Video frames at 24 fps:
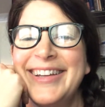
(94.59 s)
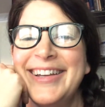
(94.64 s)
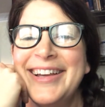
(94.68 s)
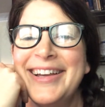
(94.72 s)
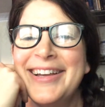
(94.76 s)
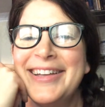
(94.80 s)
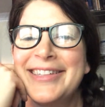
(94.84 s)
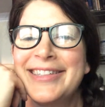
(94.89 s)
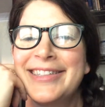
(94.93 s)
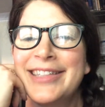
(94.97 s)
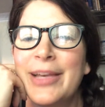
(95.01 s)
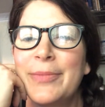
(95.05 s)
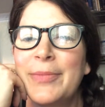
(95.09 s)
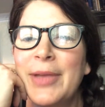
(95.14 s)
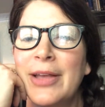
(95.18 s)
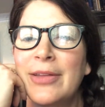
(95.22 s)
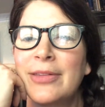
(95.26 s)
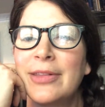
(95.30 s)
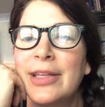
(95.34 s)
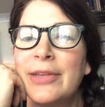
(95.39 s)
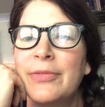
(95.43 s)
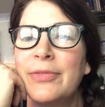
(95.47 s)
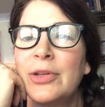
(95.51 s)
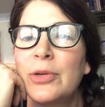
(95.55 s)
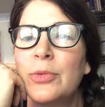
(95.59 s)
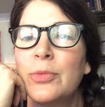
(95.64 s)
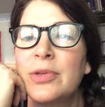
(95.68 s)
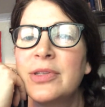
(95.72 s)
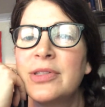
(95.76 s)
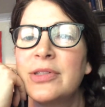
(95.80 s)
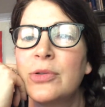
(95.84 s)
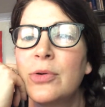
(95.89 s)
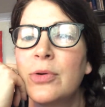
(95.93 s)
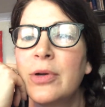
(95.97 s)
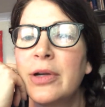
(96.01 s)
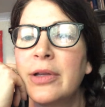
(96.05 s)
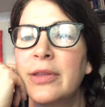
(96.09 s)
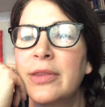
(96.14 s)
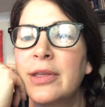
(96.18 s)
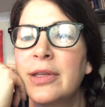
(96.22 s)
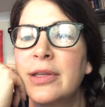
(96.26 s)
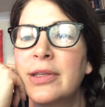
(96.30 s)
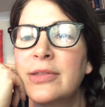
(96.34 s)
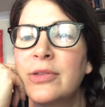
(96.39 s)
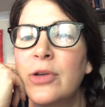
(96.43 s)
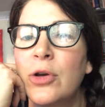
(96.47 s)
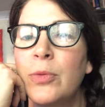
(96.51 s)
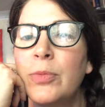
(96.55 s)
Semi out, live in a resort
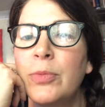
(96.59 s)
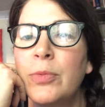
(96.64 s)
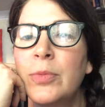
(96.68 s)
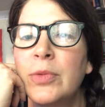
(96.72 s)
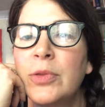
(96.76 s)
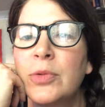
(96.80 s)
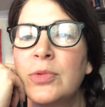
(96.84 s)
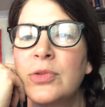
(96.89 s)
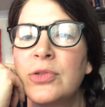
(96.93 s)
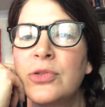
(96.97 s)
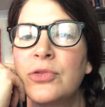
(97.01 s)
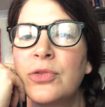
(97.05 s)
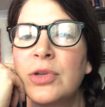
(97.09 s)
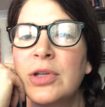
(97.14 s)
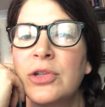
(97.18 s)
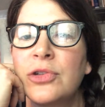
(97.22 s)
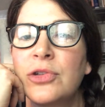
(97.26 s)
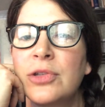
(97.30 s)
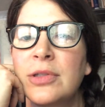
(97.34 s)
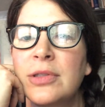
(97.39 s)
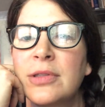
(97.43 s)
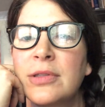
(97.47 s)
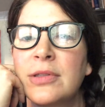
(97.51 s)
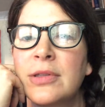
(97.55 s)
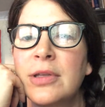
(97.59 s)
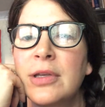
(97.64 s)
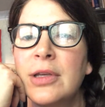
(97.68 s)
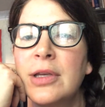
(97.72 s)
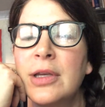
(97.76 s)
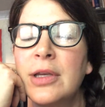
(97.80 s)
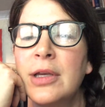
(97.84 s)
that is open with restrictions.